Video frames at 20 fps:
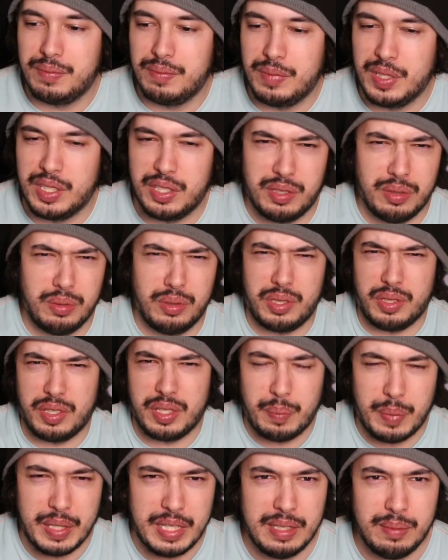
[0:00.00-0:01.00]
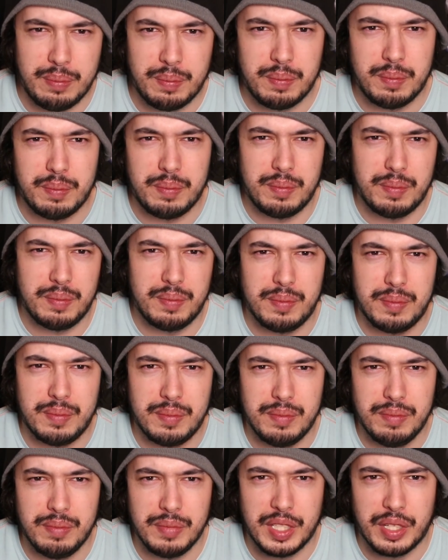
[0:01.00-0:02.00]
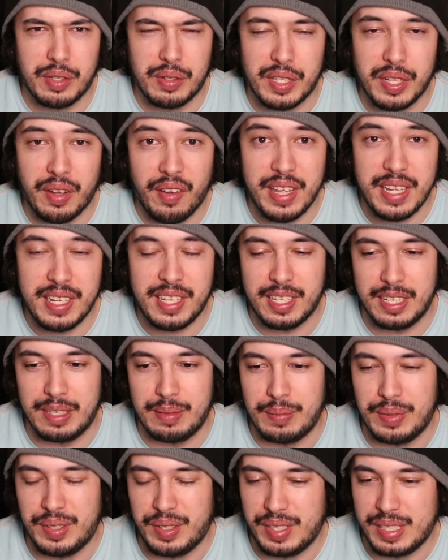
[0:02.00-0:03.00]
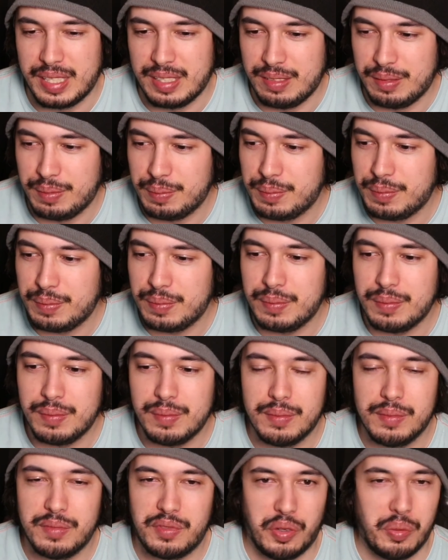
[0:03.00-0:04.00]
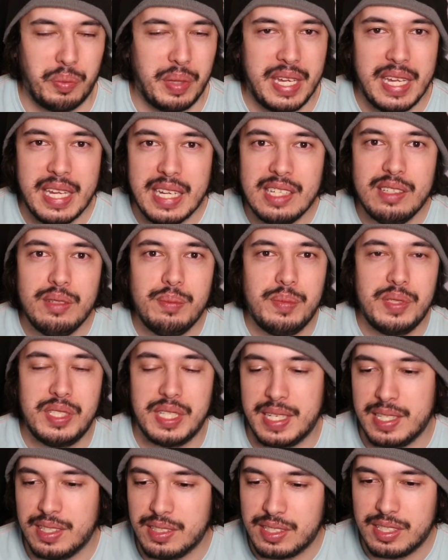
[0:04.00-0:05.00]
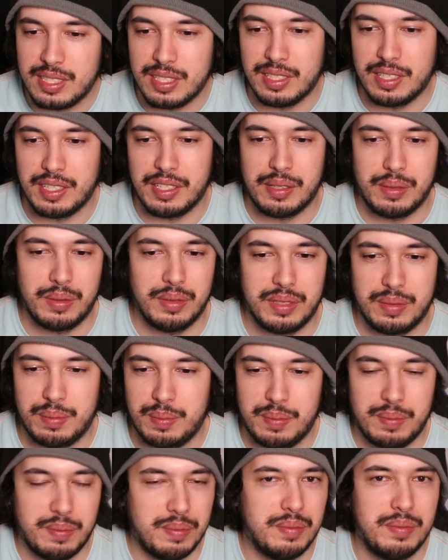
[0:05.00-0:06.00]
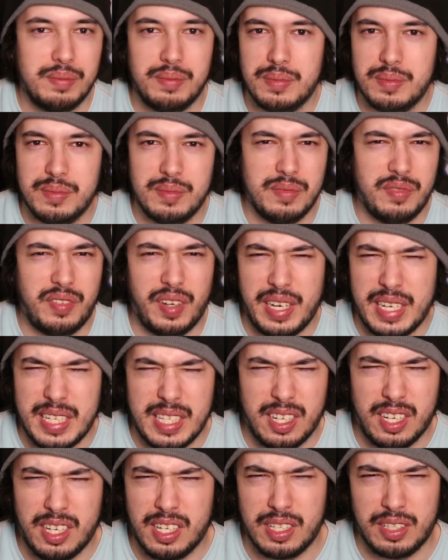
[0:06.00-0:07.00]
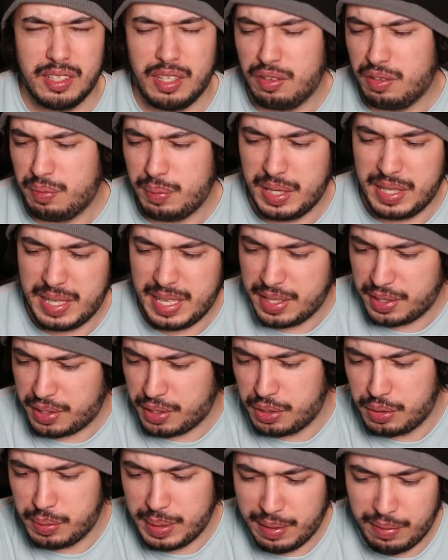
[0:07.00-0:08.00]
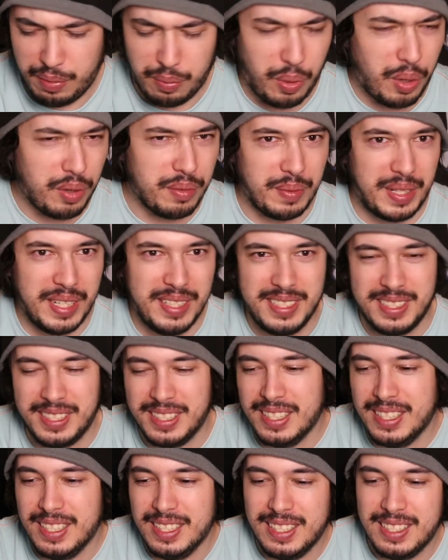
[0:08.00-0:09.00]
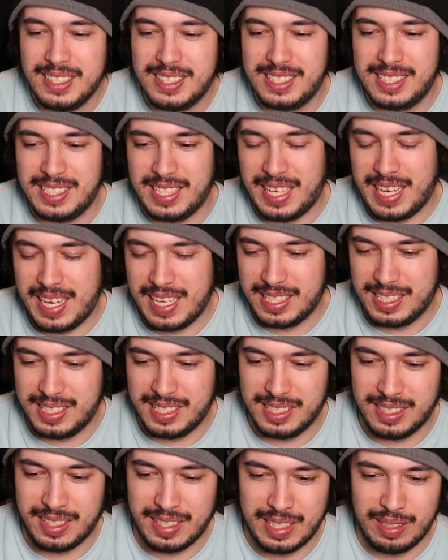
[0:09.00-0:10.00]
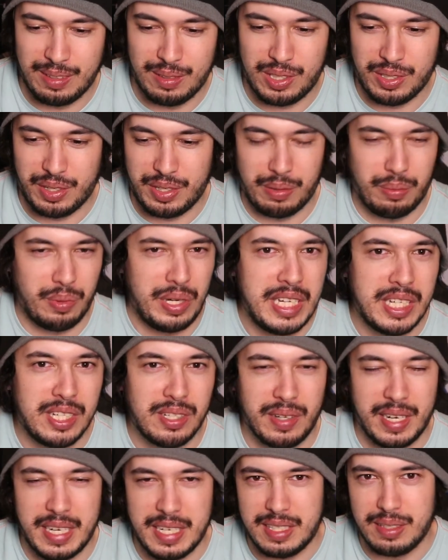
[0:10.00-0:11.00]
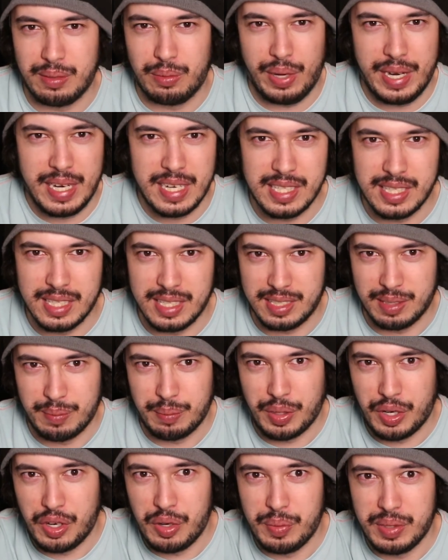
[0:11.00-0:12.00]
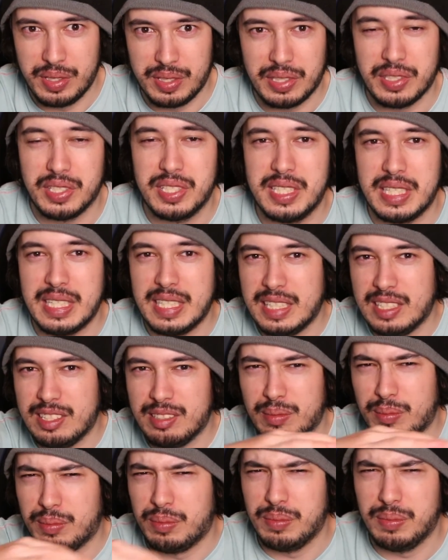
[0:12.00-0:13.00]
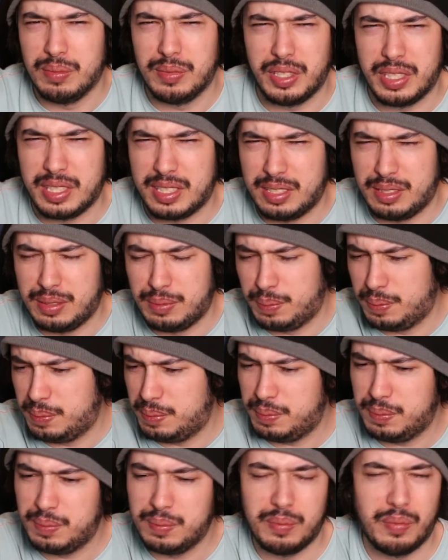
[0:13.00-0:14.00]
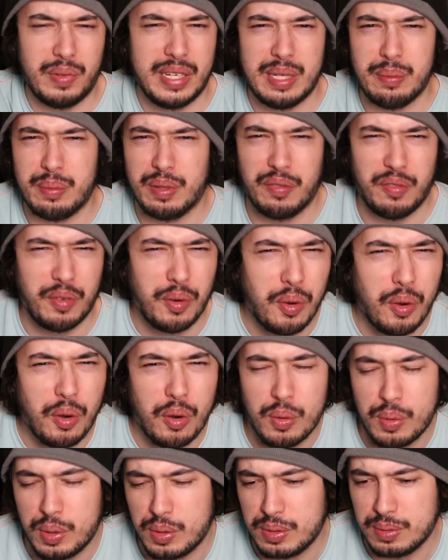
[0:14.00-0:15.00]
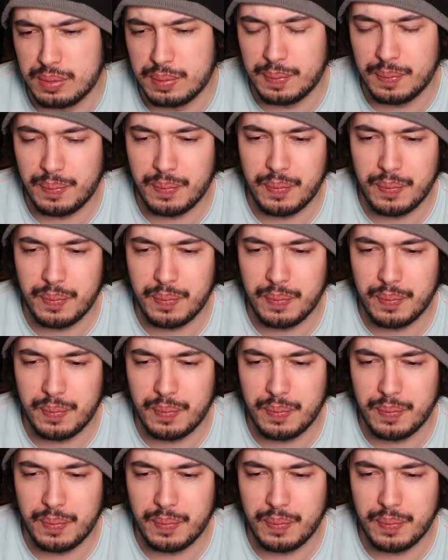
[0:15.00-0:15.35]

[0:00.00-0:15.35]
We just all try to be, like him. Like, for me, since, I was very young, like with my Lego F1 sets, like trying to recreate the races and moments I've seen like the week before